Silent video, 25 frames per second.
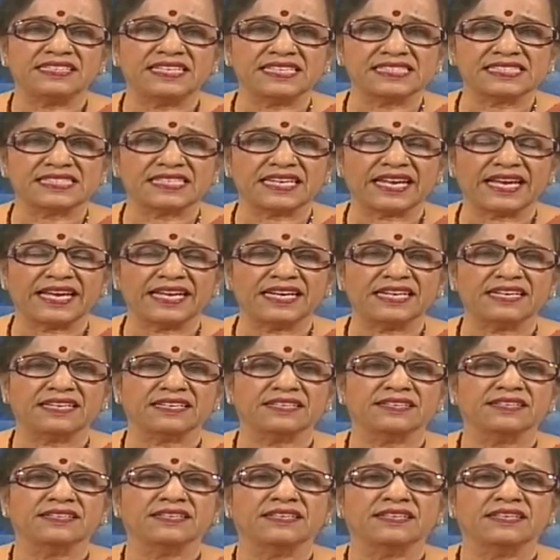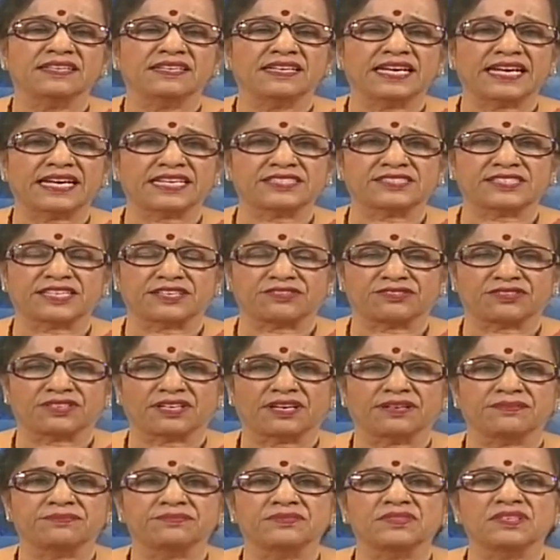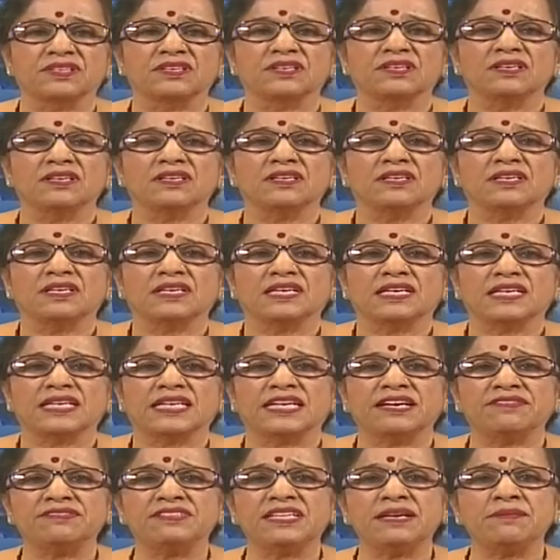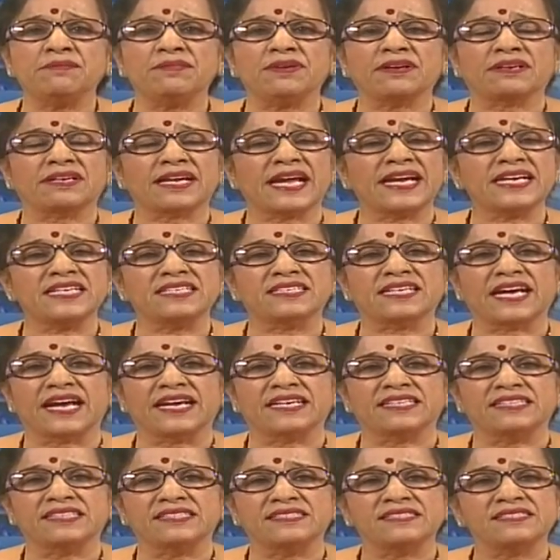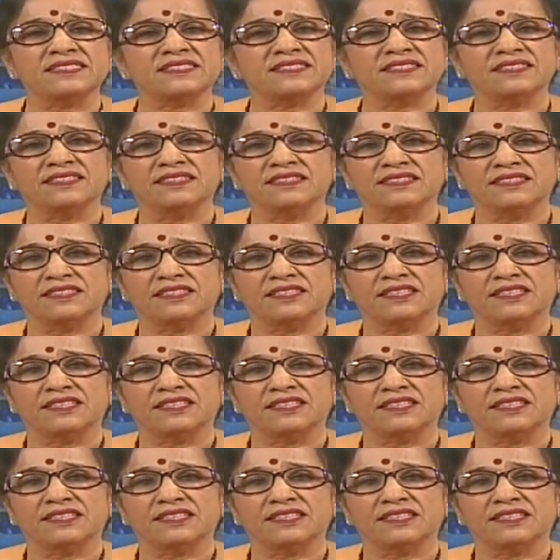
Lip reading: dislike, etc. Give them right guidance,